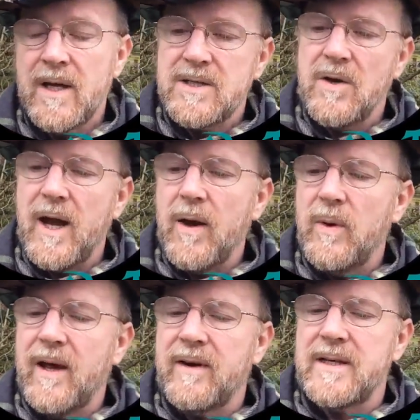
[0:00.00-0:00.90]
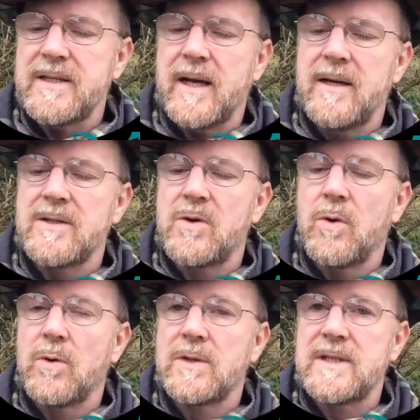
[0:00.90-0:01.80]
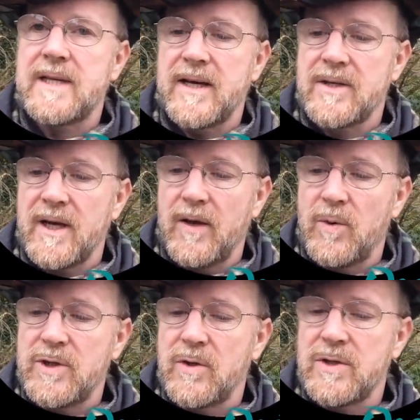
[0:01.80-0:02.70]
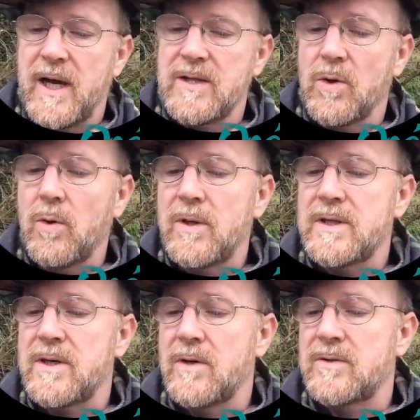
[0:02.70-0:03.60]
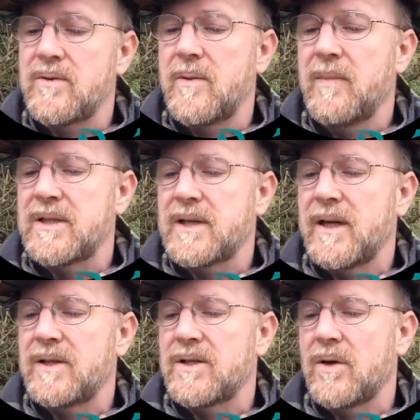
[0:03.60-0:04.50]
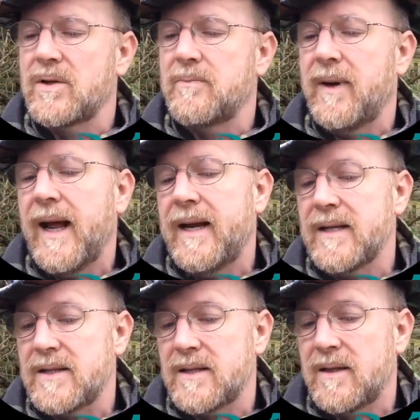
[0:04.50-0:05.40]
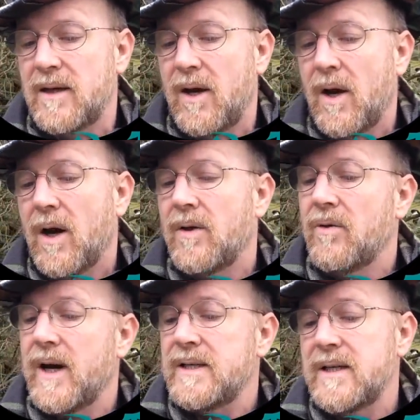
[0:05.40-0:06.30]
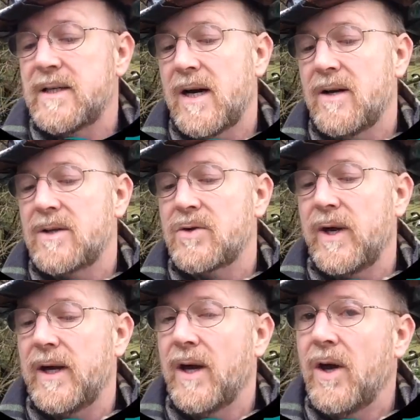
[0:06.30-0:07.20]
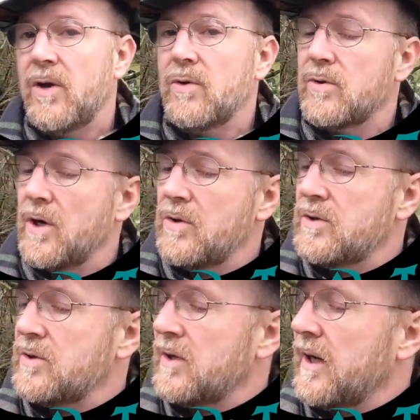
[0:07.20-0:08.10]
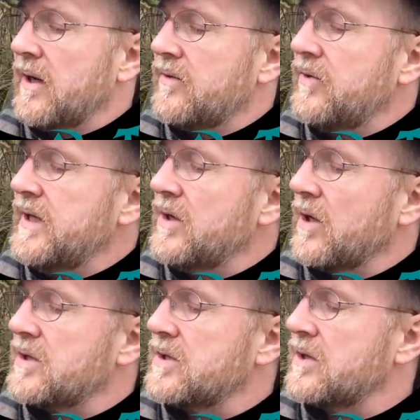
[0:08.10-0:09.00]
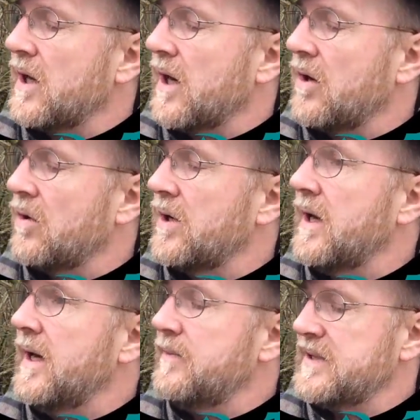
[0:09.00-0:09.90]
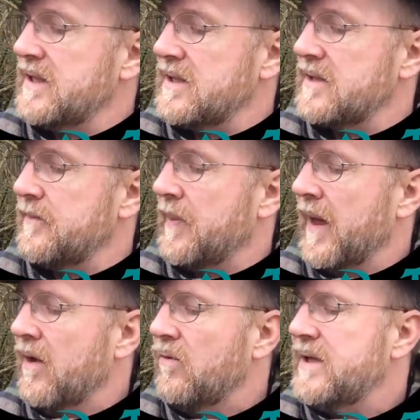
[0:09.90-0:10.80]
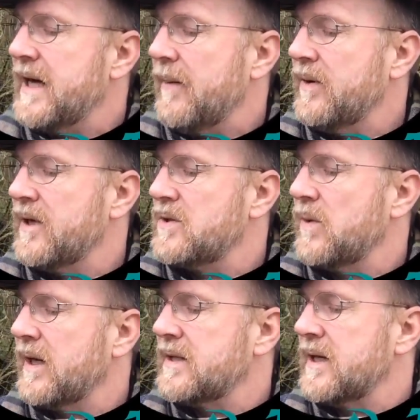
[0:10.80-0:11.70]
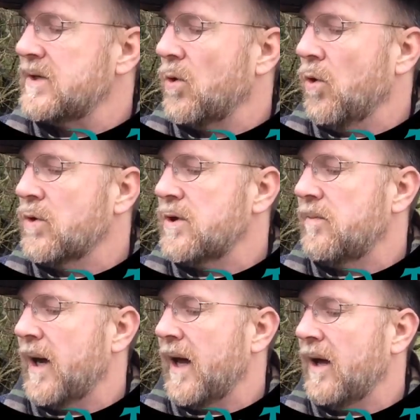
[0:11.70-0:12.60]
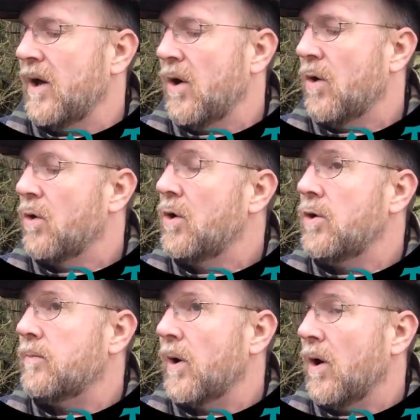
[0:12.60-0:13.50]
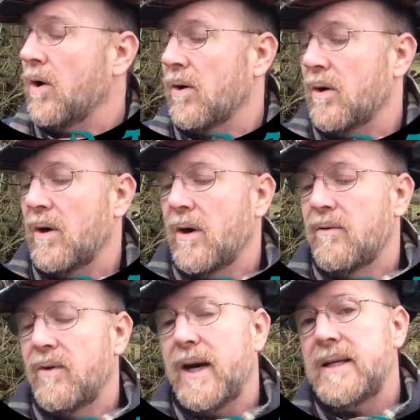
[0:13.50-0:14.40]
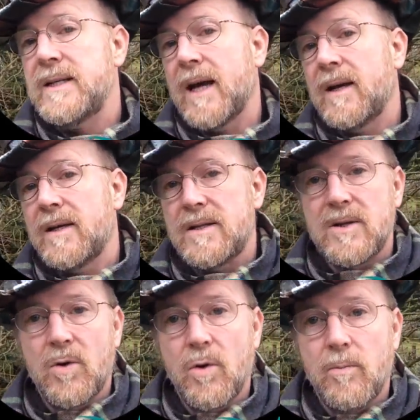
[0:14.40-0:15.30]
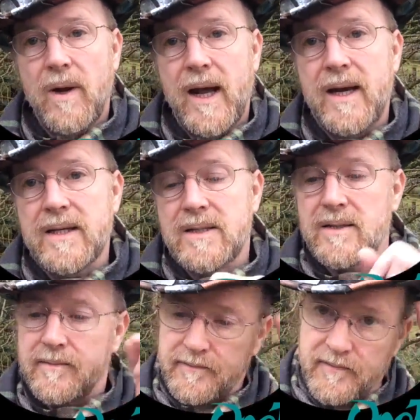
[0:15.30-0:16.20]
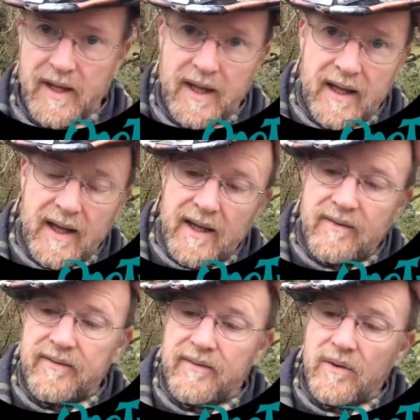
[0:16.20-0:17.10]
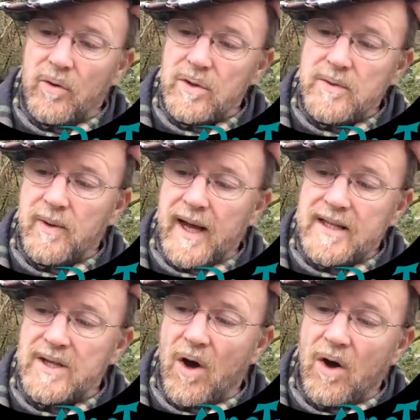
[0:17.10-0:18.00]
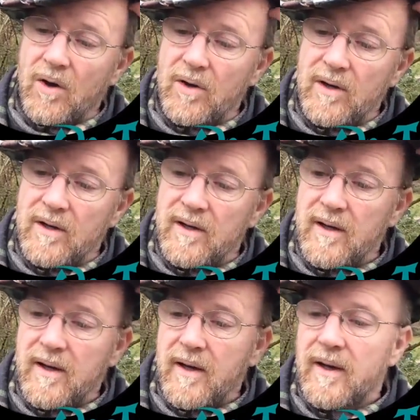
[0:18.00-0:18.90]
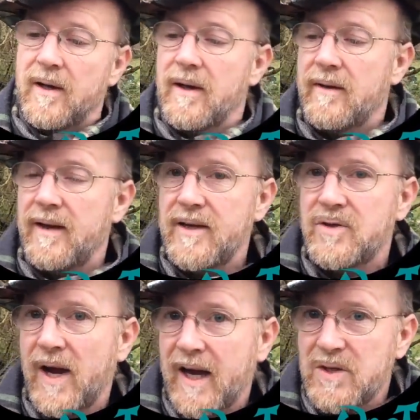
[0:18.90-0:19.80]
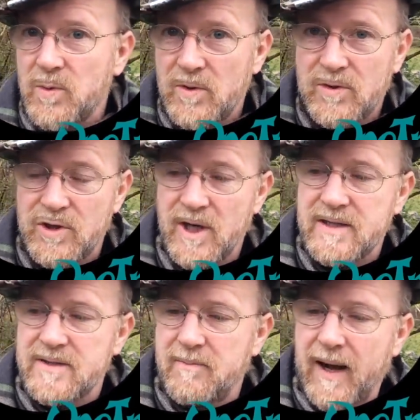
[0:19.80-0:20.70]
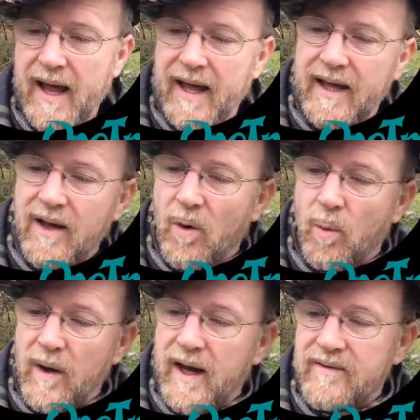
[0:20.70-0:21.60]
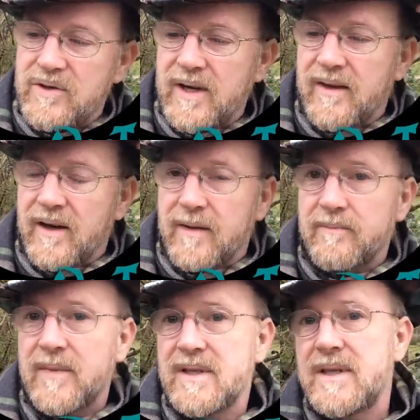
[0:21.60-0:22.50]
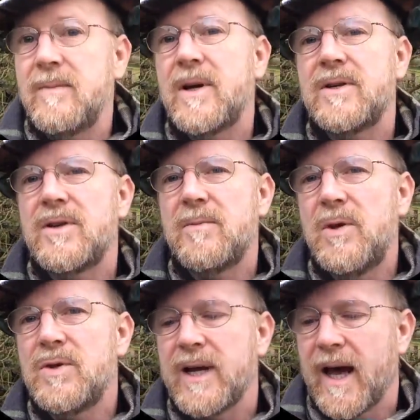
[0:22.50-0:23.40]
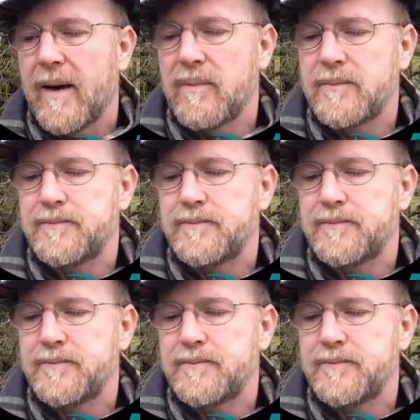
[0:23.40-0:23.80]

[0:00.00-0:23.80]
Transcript: So now we have our setlist called Saturday, which contains all the songs from the Busking Songs playlist. On the right-hand side of the screen, you'll note three dots or an ellipsis. If we tap on this, we can set autoplay or loop on for any setlist or playlist. If autoplay is on, then tracks will just play one after another, similar to the Music app.